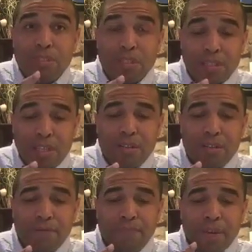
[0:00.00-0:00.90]
the leader
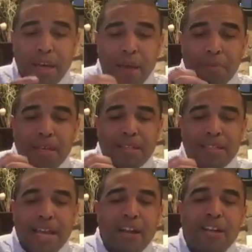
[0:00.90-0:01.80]
because
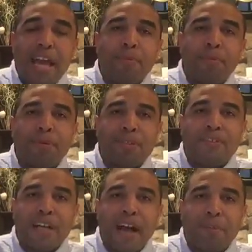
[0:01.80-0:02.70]
they are capable of
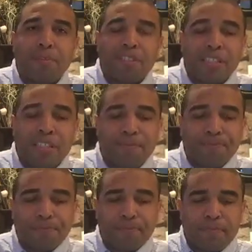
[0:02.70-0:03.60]
accomplishing it.
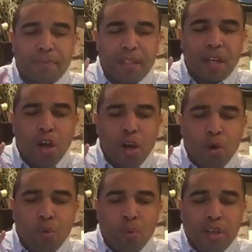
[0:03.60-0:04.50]

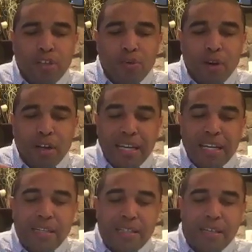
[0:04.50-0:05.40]
When you are
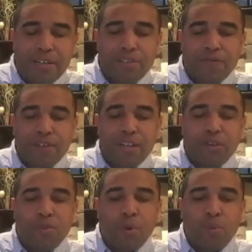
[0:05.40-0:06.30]
needed to intervene, you